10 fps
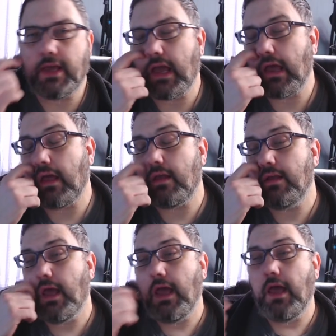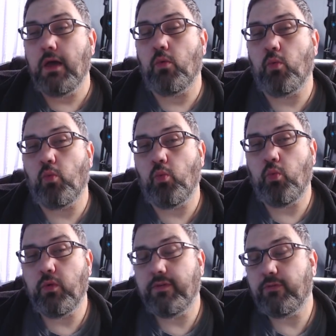And
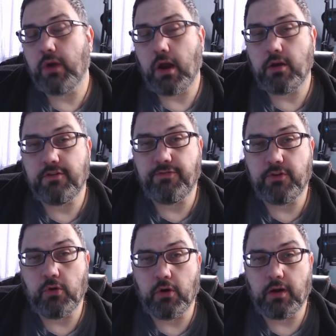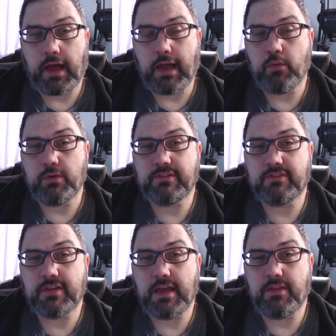with regard to Fedora, I would
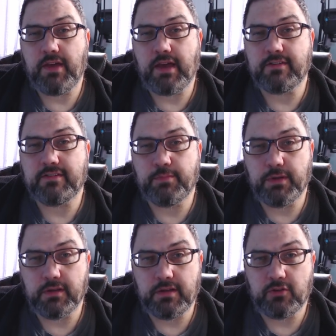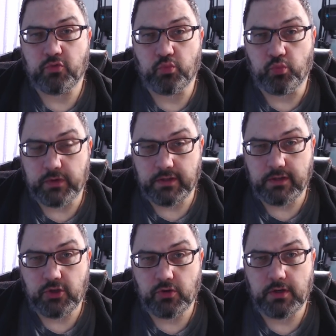say that stability is
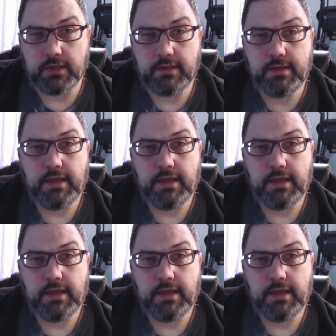really good.